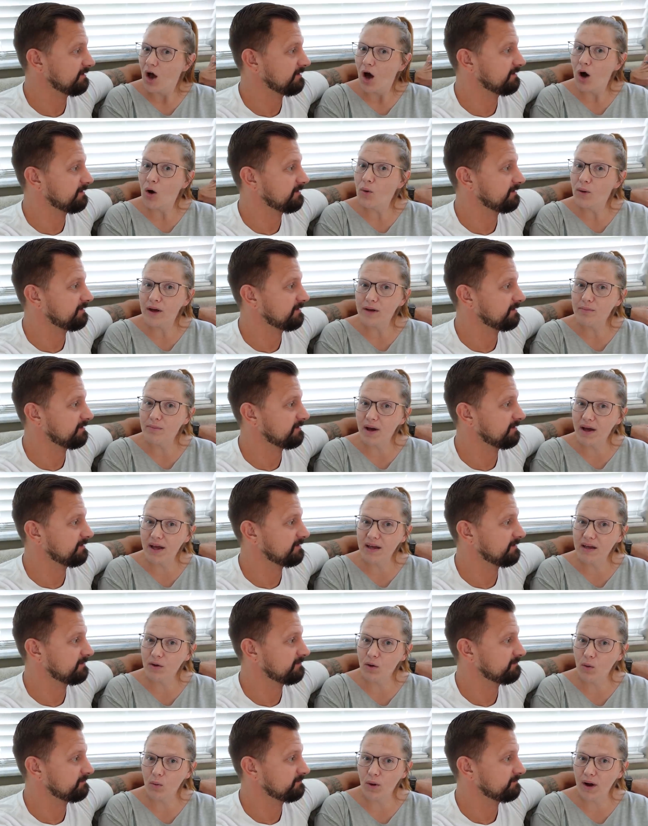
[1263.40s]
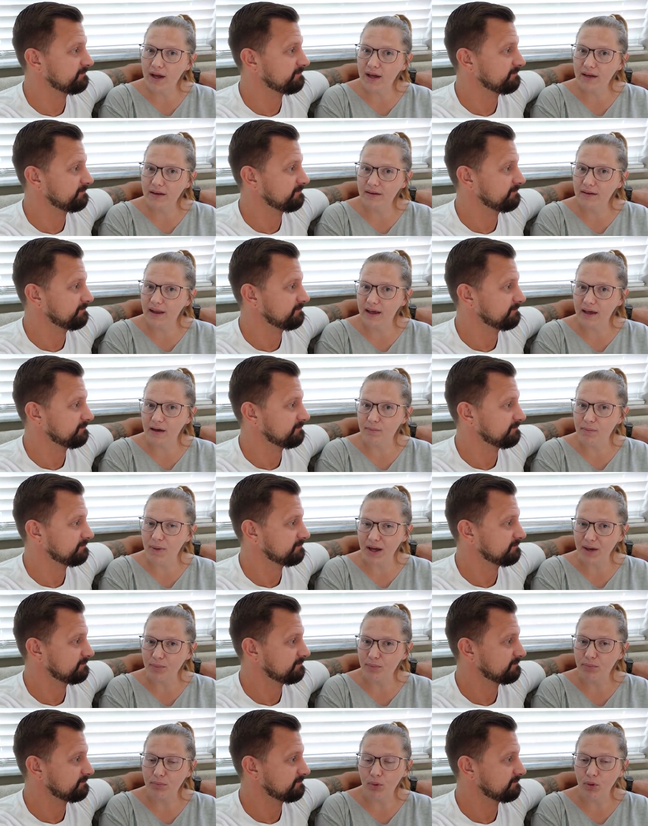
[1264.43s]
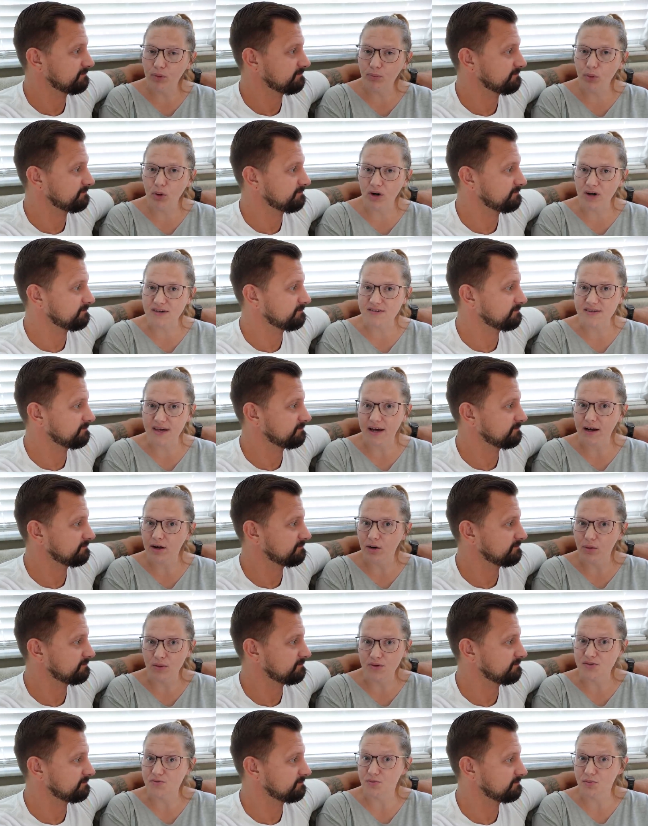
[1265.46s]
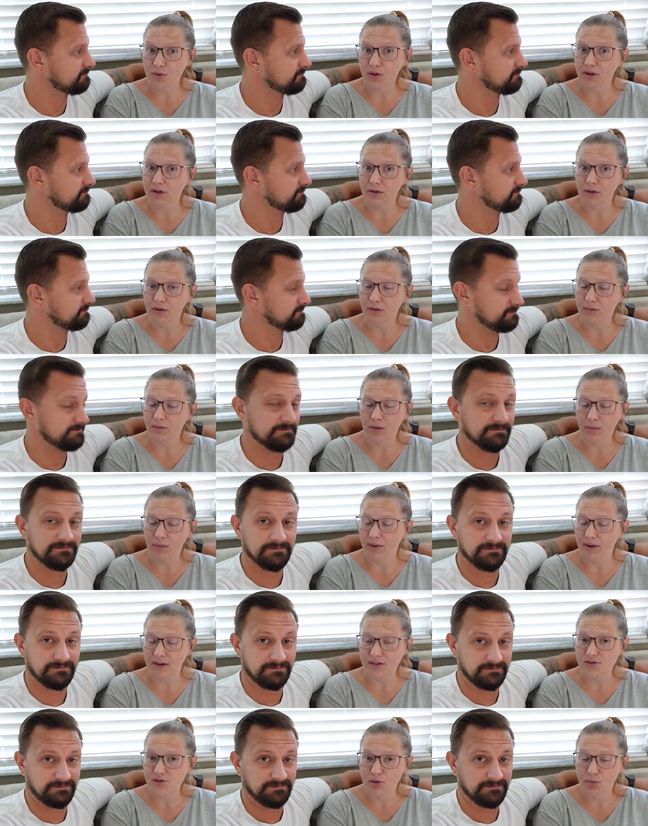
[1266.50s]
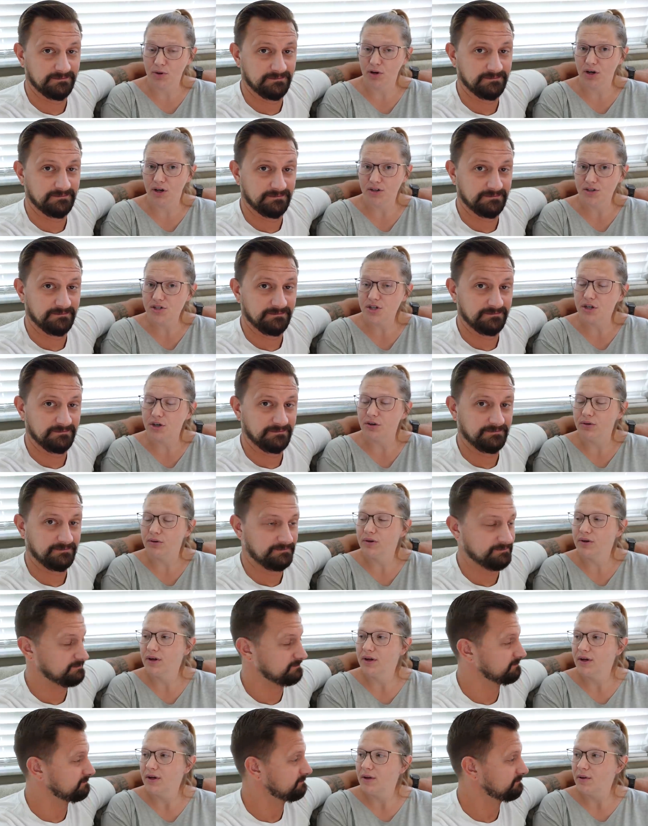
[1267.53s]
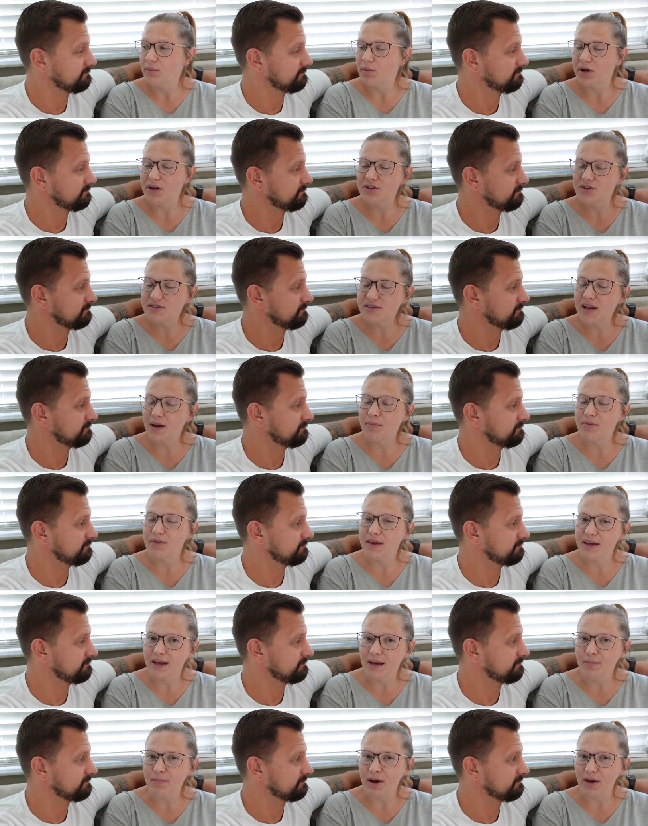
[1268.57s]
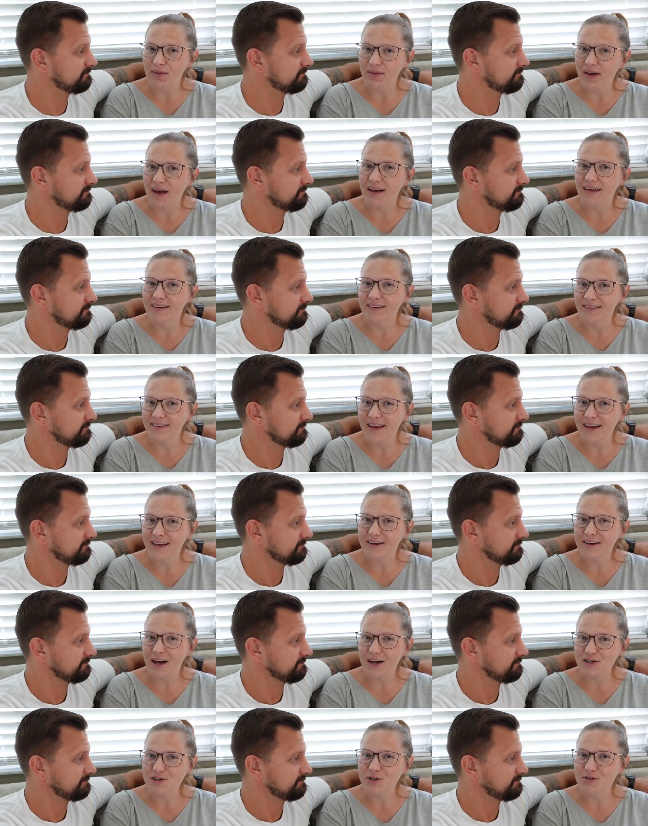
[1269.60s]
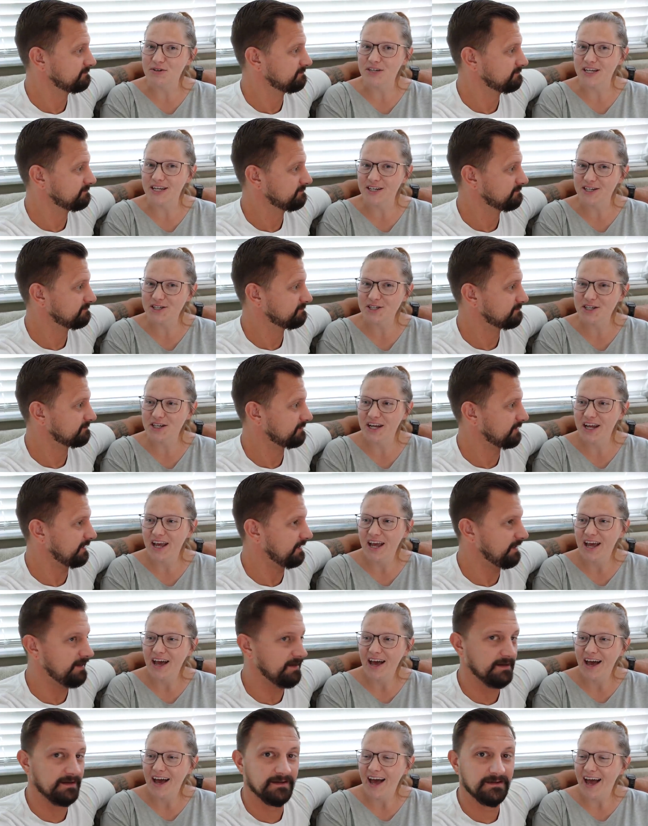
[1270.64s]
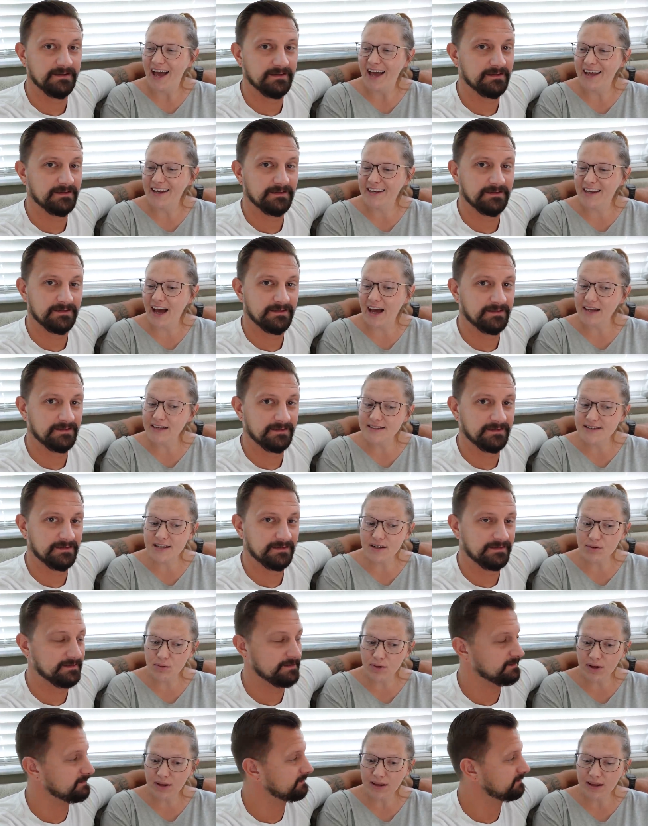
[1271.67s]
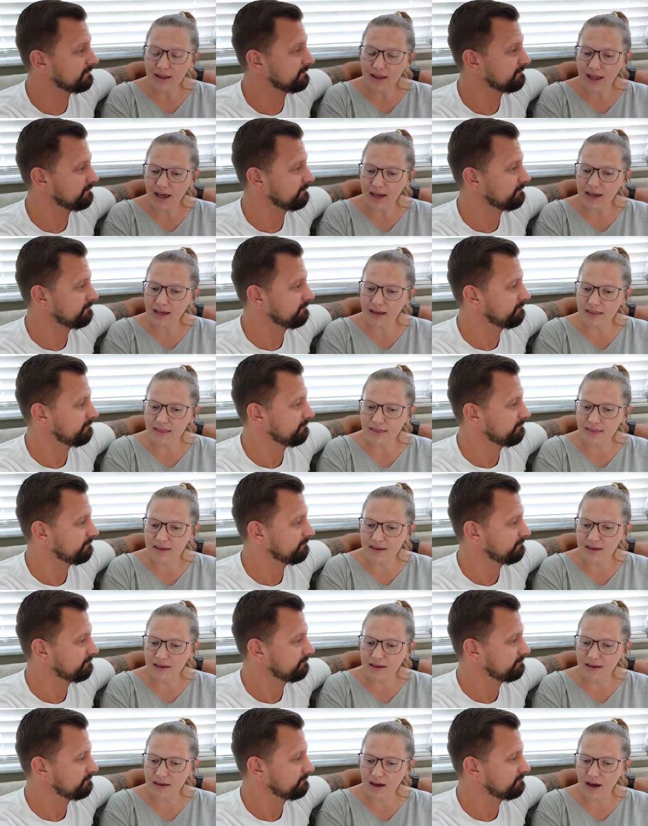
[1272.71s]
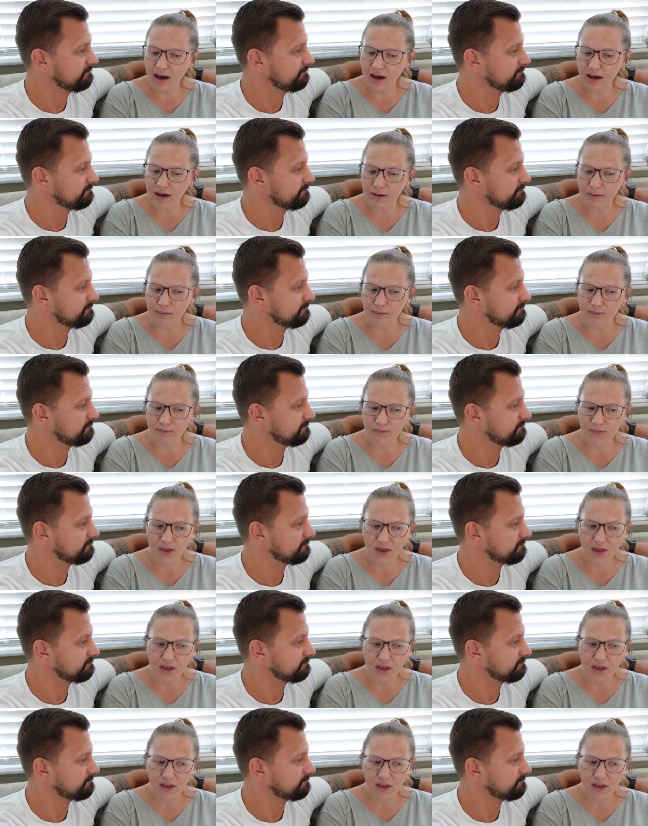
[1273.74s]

Speaker 1: Oh, and my Hawaiian, like, my pulled pork slider was really, like, super good, too but I just kept thinking about that that nacho dish. Yeah. And I did really like the um,